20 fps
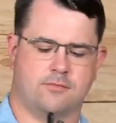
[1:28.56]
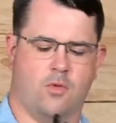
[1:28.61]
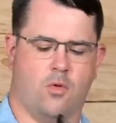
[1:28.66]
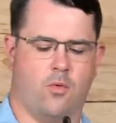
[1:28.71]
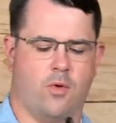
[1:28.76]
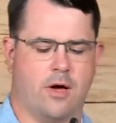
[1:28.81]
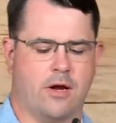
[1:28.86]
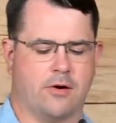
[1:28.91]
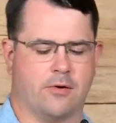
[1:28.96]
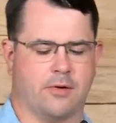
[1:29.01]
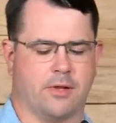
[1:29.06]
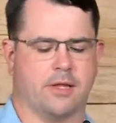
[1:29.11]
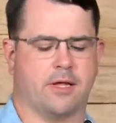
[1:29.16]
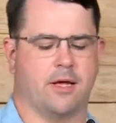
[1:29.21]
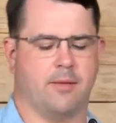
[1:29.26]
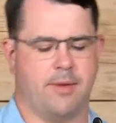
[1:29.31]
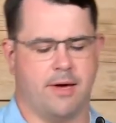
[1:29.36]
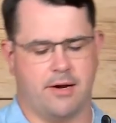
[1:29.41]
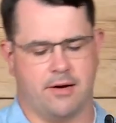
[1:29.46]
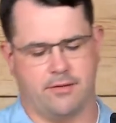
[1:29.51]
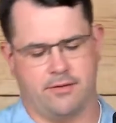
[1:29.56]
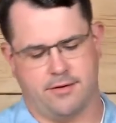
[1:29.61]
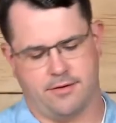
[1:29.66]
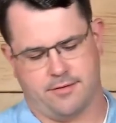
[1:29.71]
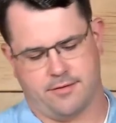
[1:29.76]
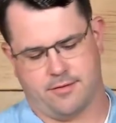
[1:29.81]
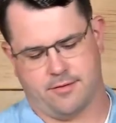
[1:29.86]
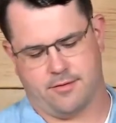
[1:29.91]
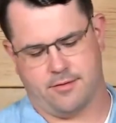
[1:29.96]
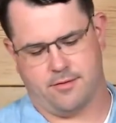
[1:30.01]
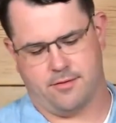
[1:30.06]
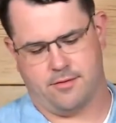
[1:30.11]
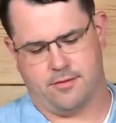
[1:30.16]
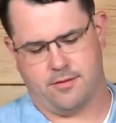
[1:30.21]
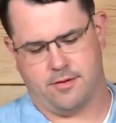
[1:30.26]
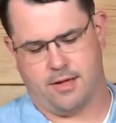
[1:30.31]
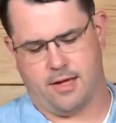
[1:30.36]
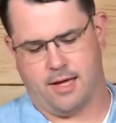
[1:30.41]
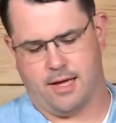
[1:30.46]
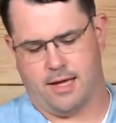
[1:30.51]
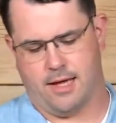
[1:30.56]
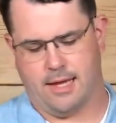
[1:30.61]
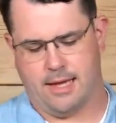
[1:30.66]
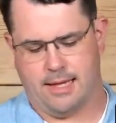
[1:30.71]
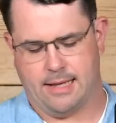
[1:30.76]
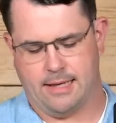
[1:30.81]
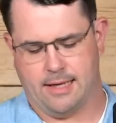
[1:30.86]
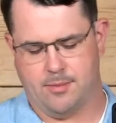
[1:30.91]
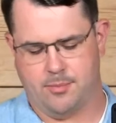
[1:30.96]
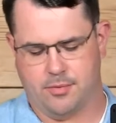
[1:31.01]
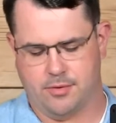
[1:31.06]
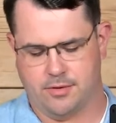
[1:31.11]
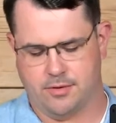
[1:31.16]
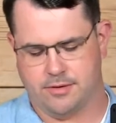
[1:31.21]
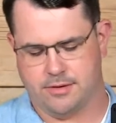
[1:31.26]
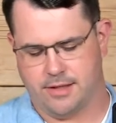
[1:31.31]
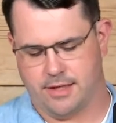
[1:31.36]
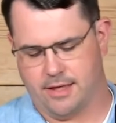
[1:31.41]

The water will come out of this nipple